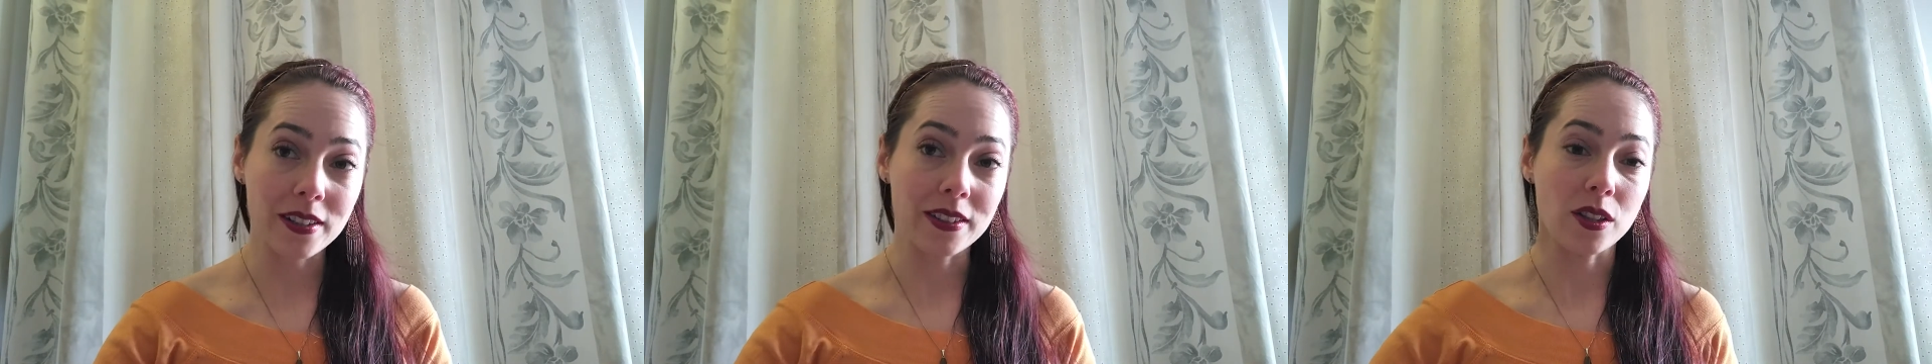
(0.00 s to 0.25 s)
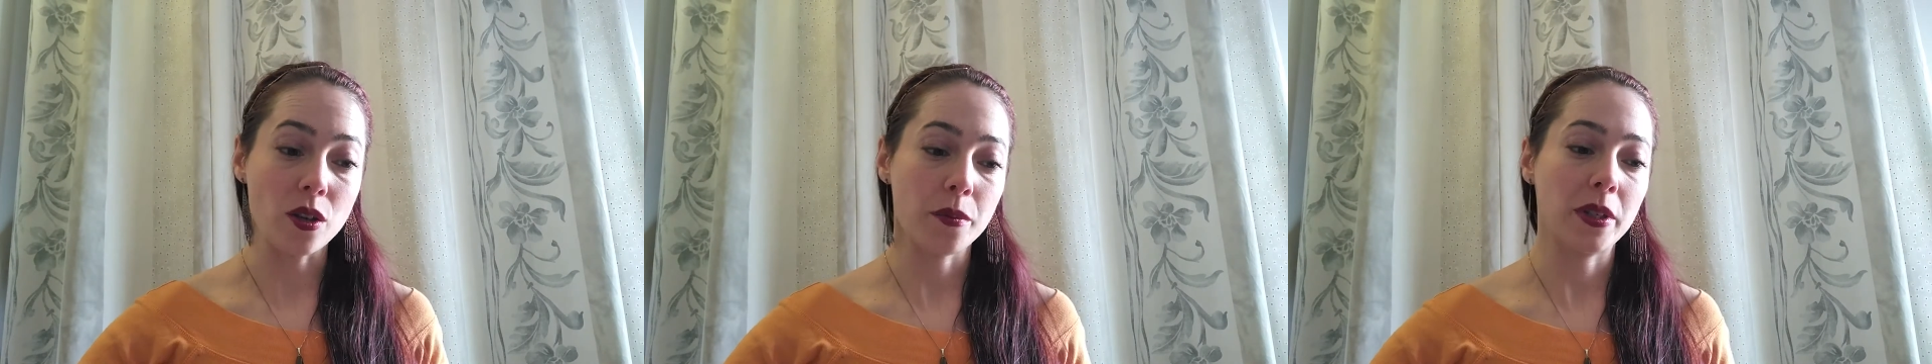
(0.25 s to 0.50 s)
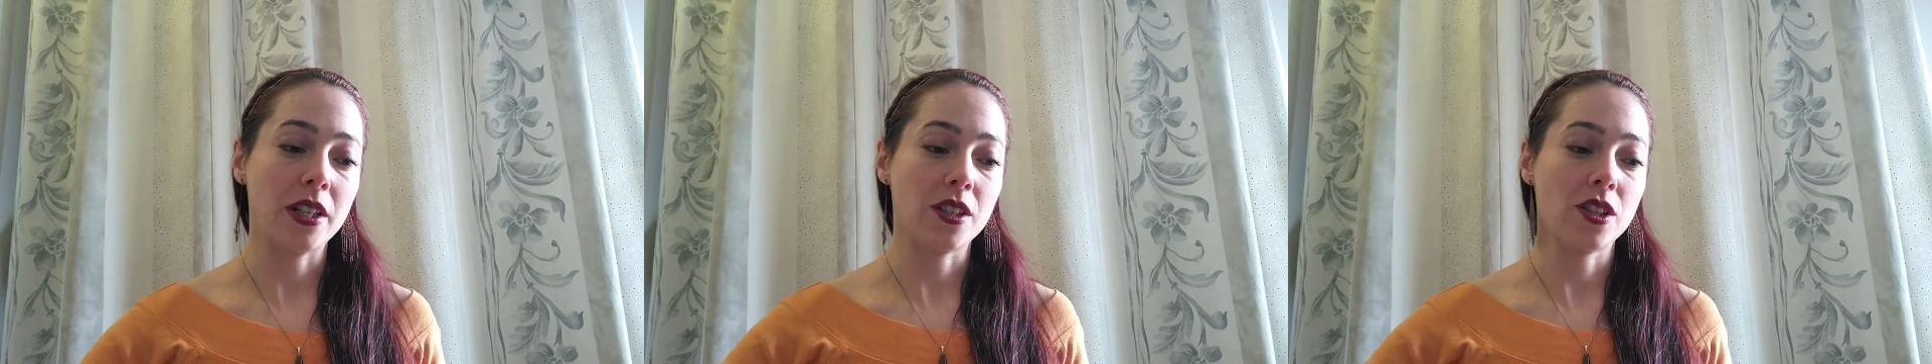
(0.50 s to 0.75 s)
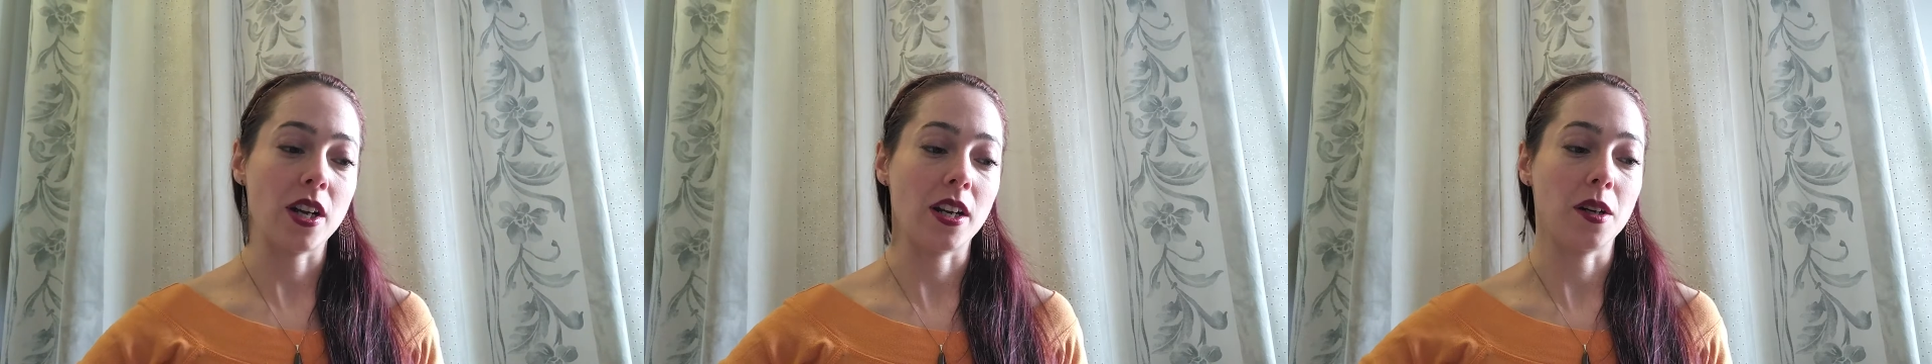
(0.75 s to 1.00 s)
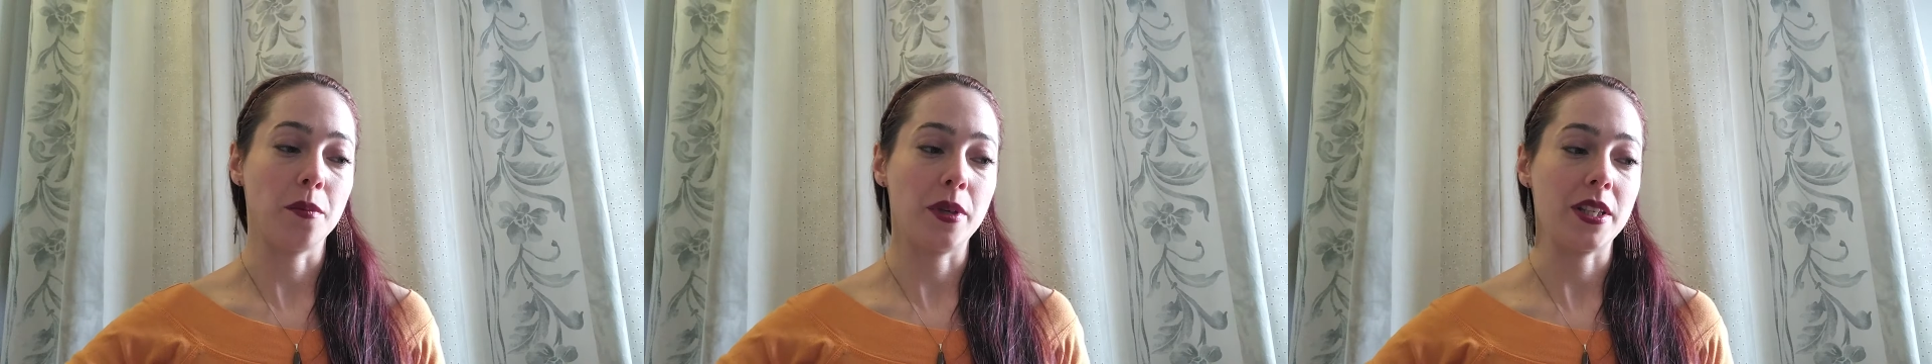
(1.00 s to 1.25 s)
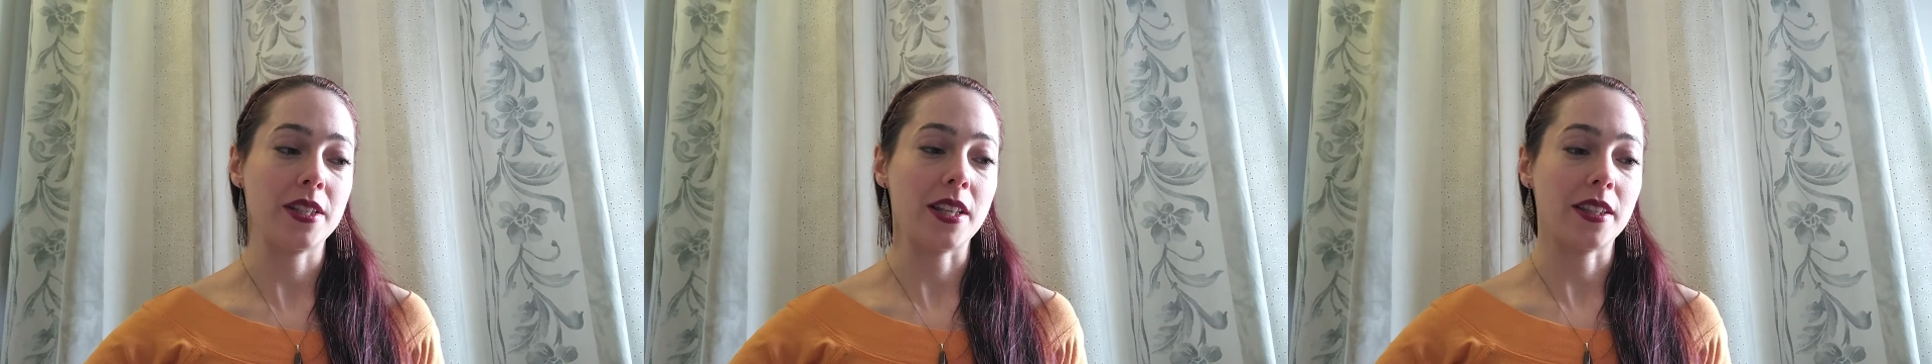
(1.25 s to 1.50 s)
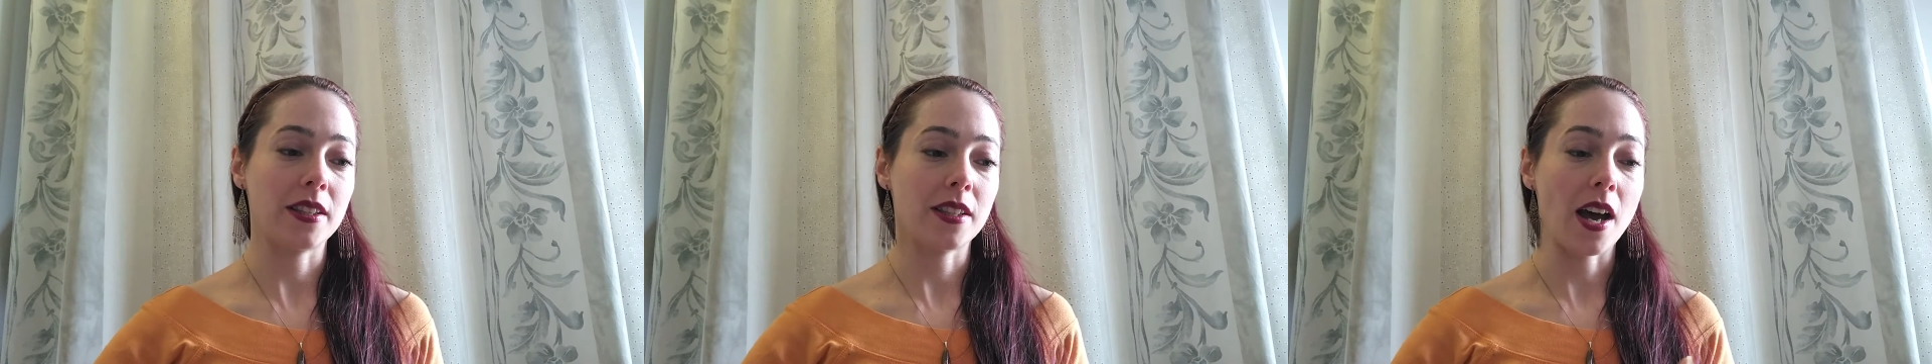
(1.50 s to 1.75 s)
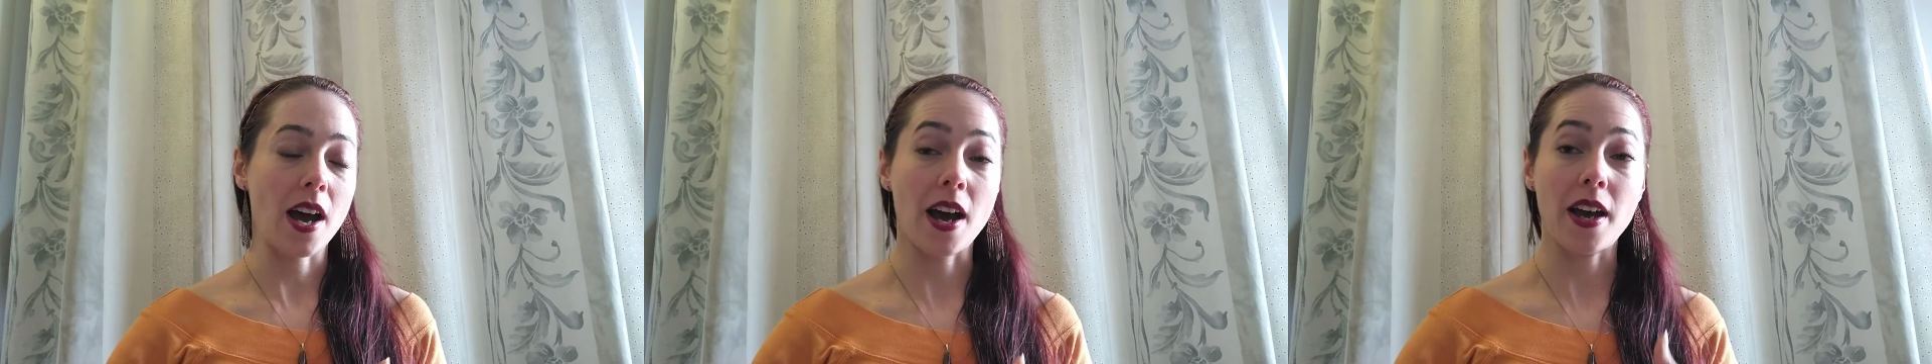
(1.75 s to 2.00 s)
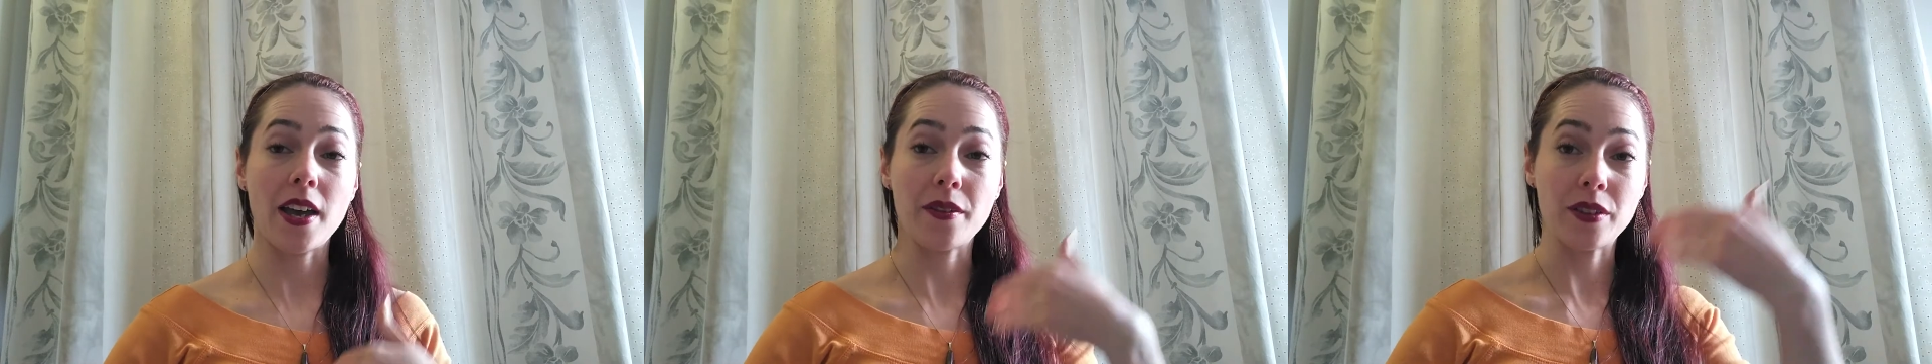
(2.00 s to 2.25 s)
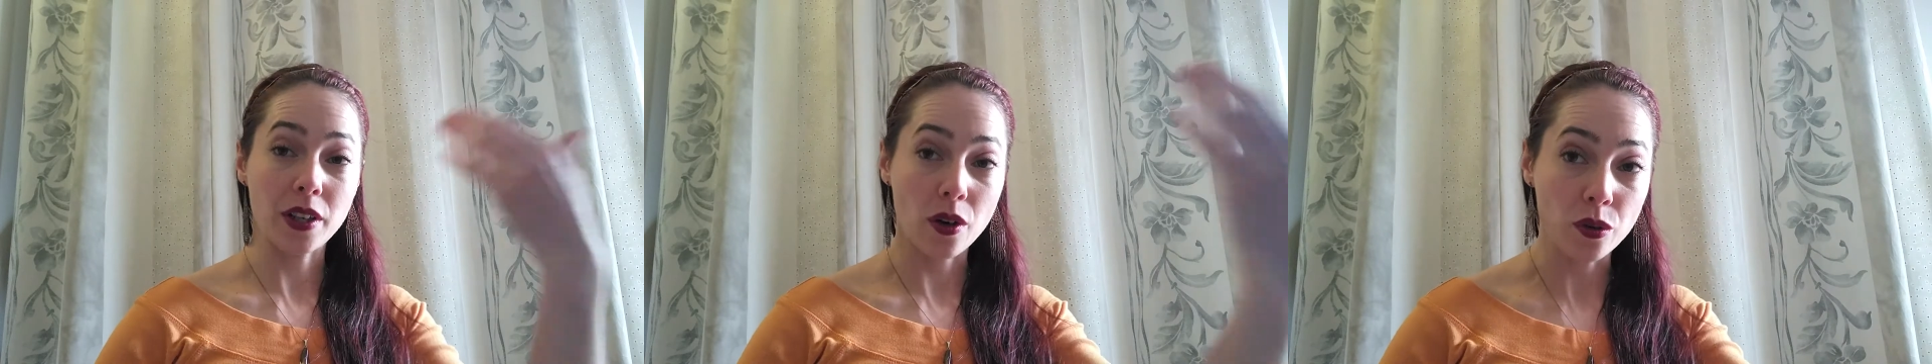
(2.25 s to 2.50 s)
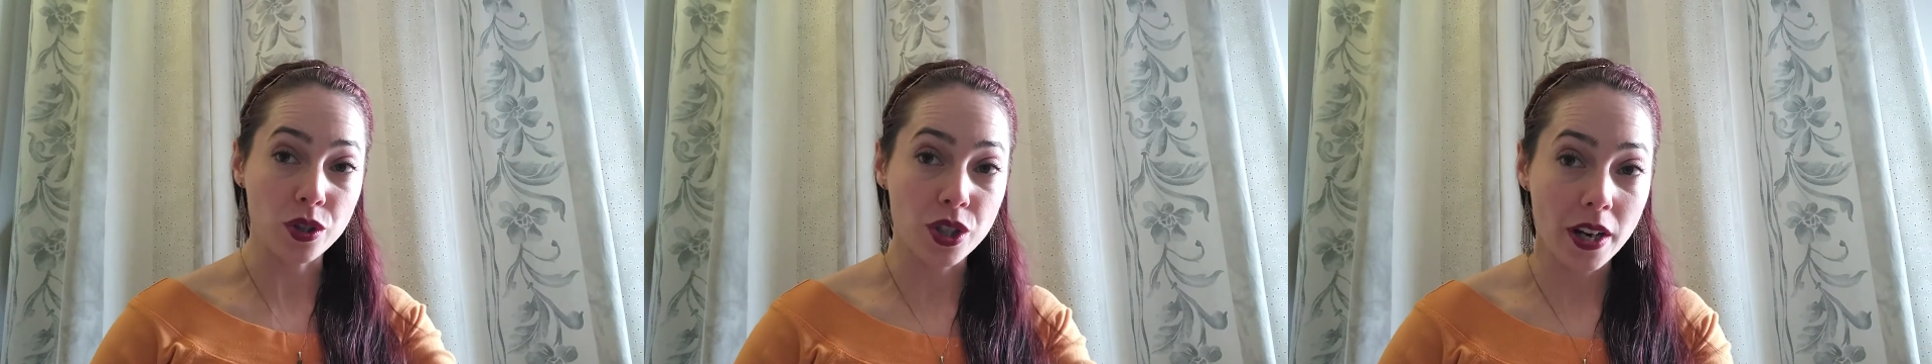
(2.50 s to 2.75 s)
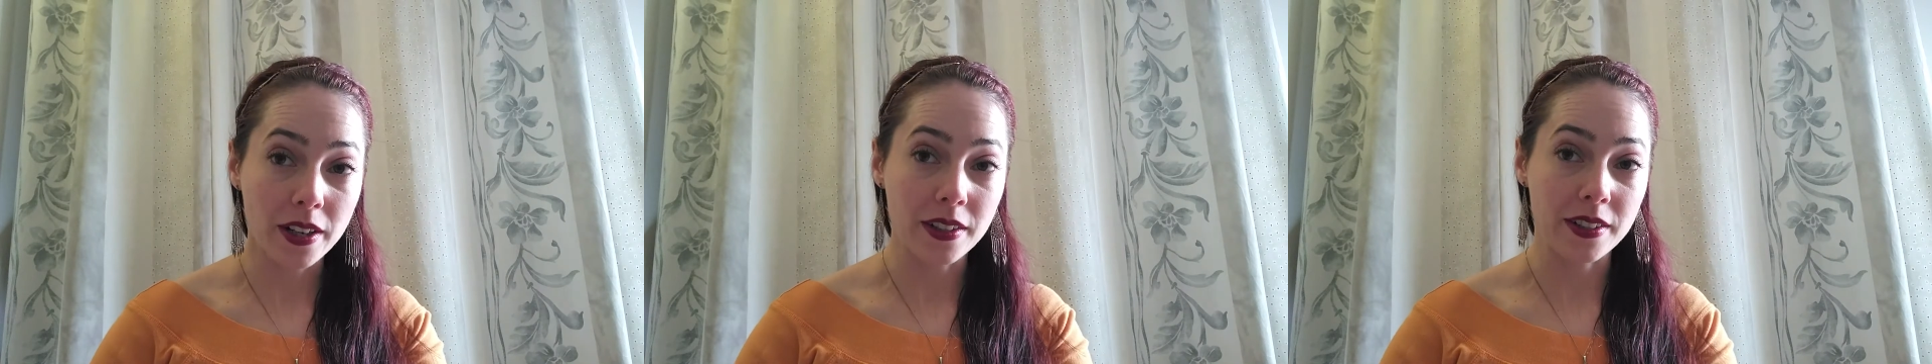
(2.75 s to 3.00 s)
The dominance channel means that I have the whole channel,